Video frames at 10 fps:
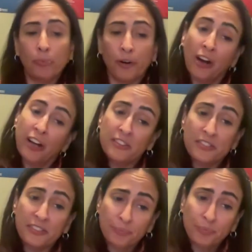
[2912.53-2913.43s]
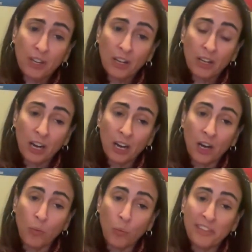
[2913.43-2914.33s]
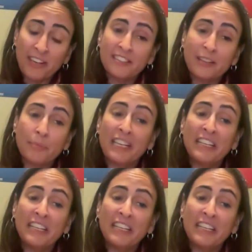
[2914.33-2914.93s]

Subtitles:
prods when they did something he